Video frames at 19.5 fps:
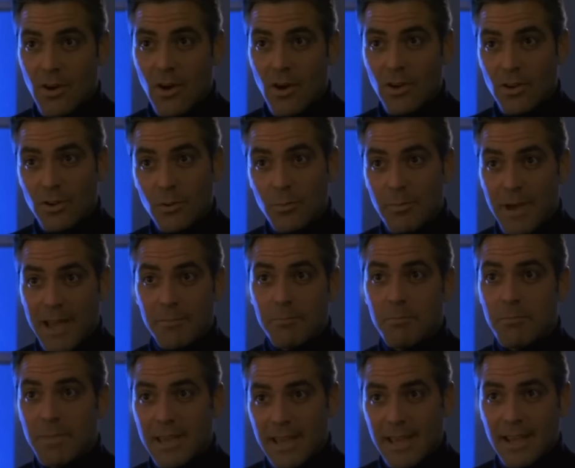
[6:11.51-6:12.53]
comes along,
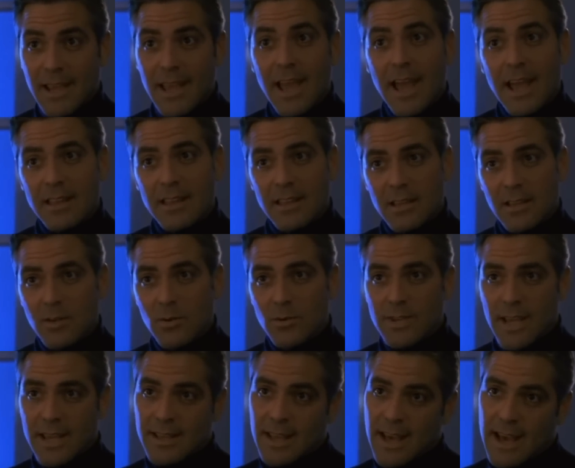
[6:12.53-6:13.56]
you bet big, and
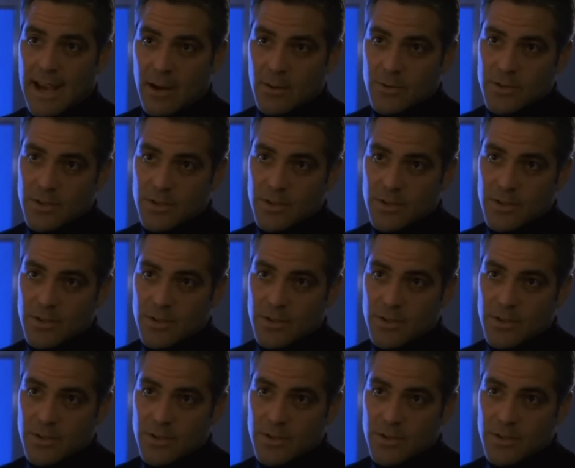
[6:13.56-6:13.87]
then you take the